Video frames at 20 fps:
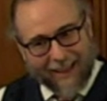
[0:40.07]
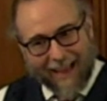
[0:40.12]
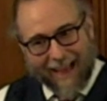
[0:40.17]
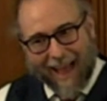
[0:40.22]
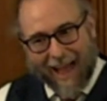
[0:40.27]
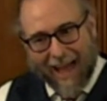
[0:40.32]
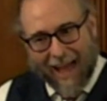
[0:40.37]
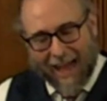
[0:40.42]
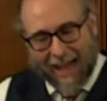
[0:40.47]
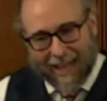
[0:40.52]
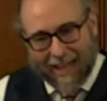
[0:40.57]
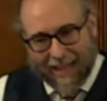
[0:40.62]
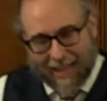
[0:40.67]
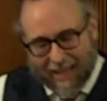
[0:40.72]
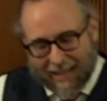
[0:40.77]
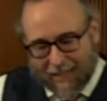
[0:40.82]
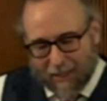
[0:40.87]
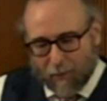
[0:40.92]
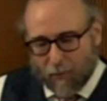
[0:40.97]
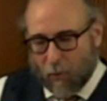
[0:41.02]

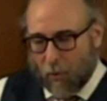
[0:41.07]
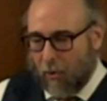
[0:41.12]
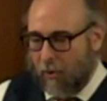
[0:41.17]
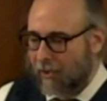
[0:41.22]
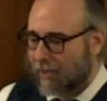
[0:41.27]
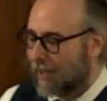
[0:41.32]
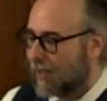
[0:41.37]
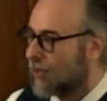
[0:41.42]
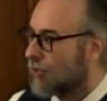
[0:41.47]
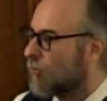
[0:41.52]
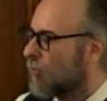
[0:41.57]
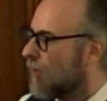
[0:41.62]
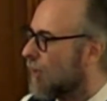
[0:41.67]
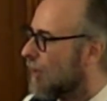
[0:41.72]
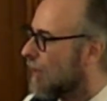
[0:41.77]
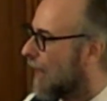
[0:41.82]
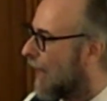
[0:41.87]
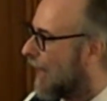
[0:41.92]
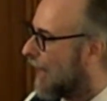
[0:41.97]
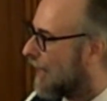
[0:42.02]
and of course Israel
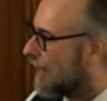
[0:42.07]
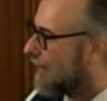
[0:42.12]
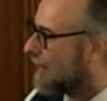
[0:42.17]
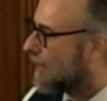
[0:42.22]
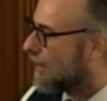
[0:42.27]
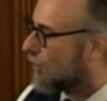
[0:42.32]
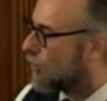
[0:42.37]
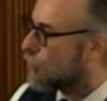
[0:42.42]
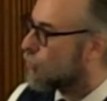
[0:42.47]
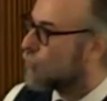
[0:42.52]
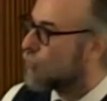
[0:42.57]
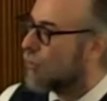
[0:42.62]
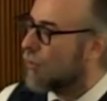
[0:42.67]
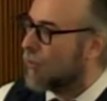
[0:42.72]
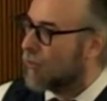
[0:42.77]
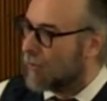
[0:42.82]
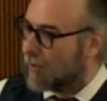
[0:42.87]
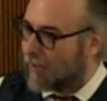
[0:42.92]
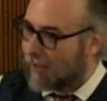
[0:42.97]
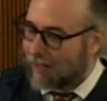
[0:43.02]
has
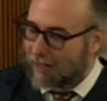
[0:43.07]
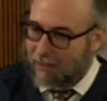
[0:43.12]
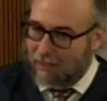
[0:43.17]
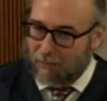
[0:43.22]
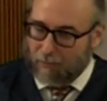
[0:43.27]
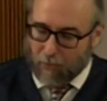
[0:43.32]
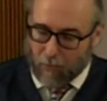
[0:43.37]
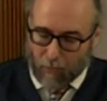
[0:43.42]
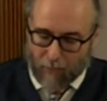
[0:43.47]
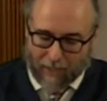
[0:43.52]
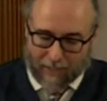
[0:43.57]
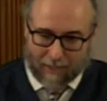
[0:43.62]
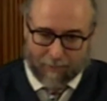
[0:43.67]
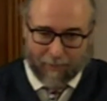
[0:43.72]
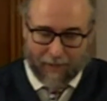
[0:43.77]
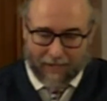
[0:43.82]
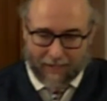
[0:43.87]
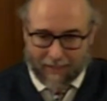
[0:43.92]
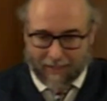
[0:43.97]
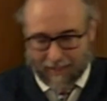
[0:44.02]
control of the West
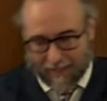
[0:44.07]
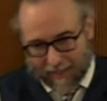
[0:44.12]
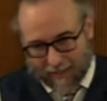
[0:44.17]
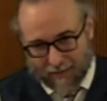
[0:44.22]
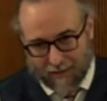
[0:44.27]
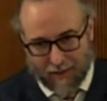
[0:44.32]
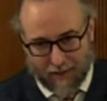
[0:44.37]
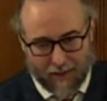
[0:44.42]
Bank and